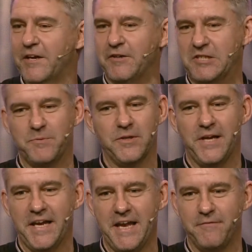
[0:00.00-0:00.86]
the gospel
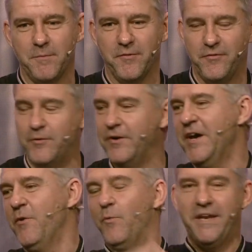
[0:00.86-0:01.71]
like never before.
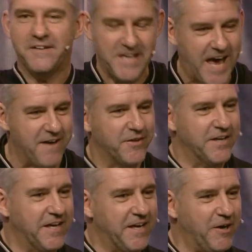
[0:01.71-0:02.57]
Windows of
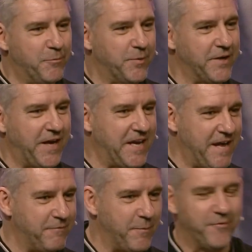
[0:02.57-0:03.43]
heaven are going to open like
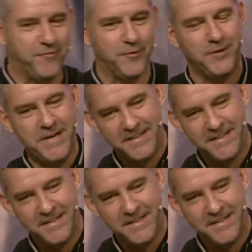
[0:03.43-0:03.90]
never before.